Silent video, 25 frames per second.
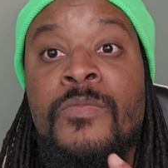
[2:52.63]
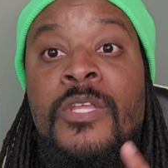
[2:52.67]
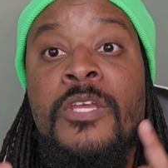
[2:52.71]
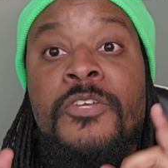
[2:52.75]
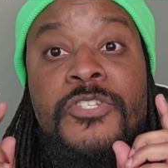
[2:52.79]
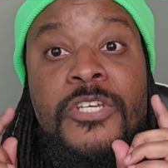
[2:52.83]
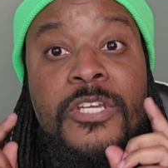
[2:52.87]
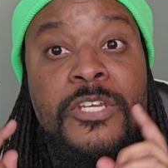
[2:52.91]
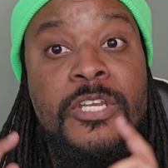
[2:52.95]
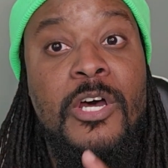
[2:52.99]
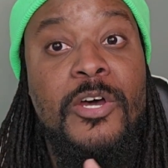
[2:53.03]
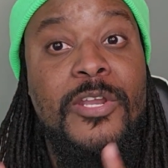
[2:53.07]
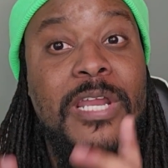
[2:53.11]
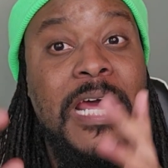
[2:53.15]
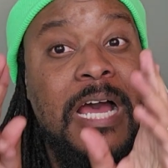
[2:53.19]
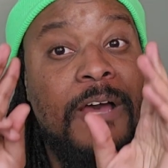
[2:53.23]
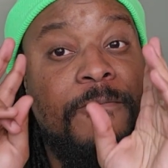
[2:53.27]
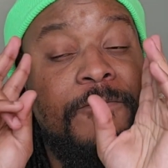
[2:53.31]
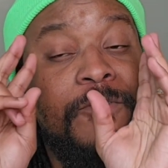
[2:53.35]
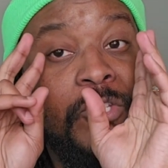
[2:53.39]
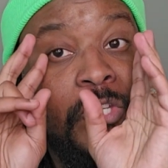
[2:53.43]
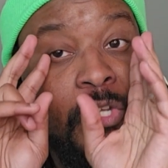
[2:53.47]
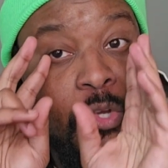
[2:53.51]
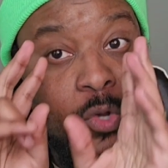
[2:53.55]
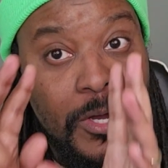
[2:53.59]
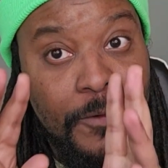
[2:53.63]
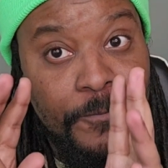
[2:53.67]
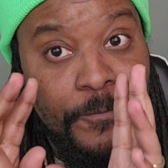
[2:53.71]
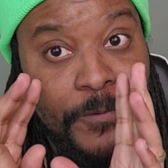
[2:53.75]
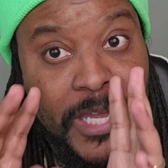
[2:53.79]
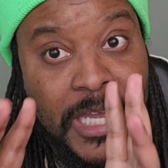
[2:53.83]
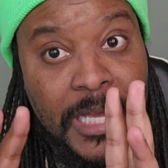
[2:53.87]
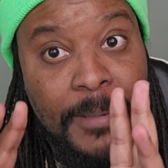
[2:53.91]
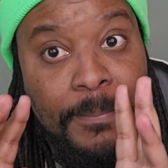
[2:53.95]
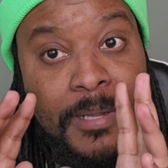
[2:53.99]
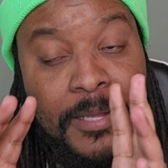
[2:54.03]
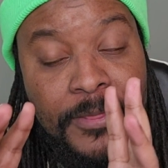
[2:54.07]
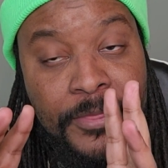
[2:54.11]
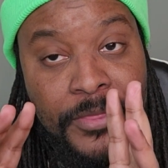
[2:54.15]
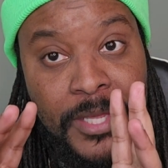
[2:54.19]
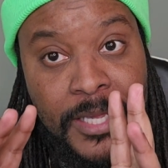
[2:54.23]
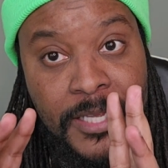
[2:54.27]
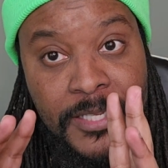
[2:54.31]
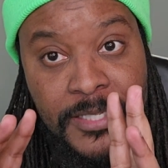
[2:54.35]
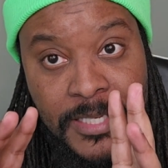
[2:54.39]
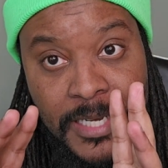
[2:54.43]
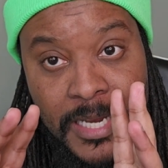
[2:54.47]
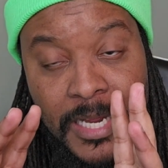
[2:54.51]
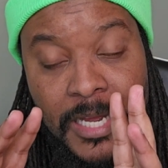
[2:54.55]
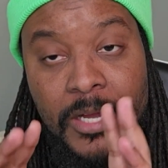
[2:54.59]
So now they have two available
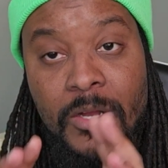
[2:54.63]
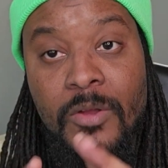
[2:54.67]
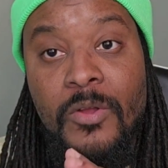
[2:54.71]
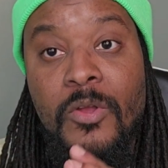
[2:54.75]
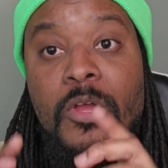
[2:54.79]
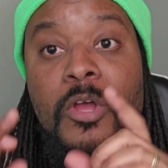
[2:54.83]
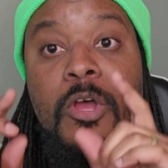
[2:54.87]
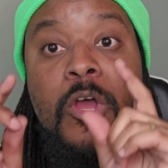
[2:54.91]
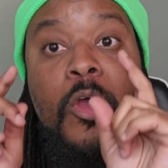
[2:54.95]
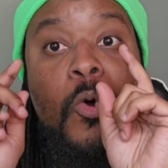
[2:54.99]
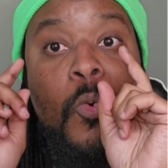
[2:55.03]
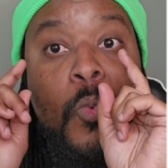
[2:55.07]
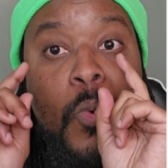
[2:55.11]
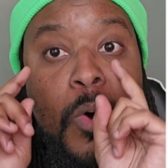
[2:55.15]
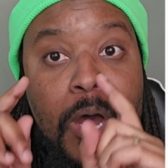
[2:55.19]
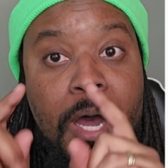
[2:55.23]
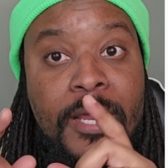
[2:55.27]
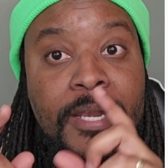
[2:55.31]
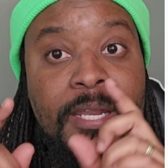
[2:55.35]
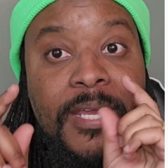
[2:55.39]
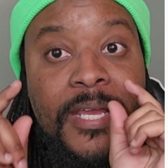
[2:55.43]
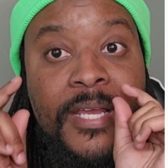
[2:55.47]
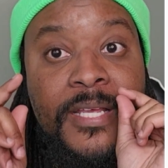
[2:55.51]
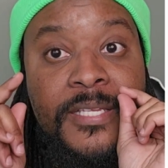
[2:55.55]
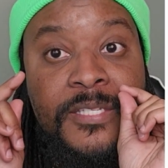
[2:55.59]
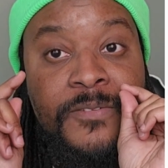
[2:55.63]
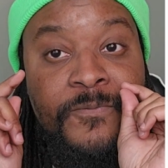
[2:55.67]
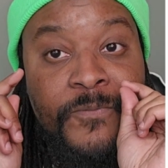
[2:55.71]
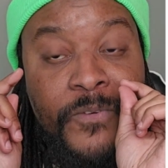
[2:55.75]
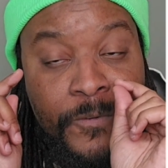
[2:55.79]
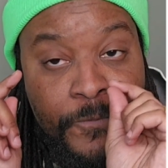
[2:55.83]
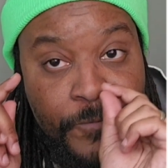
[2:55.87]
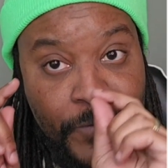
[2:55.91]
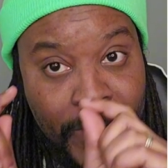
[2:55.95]
things now. One is for